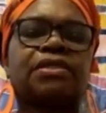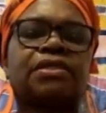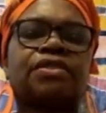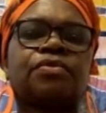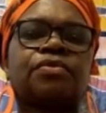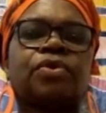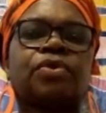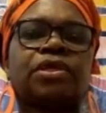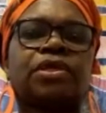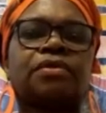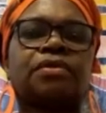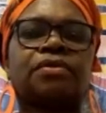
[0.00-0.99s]
Just
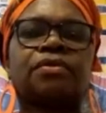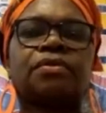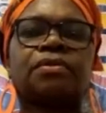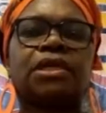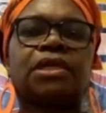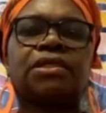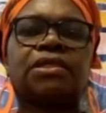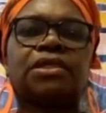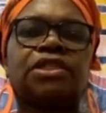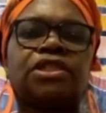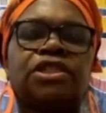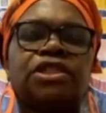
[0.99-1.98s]
walking to do the
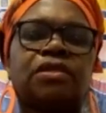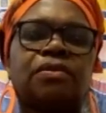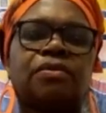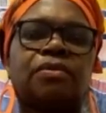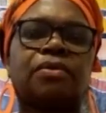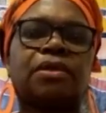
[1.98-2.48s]
essential